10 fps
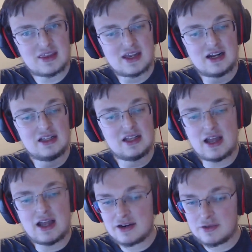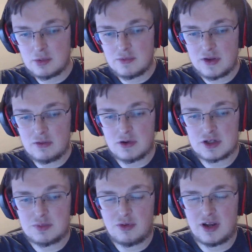that a lot of the
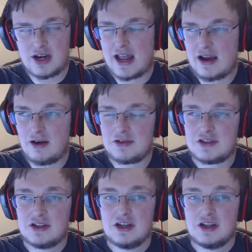reviewers pointed out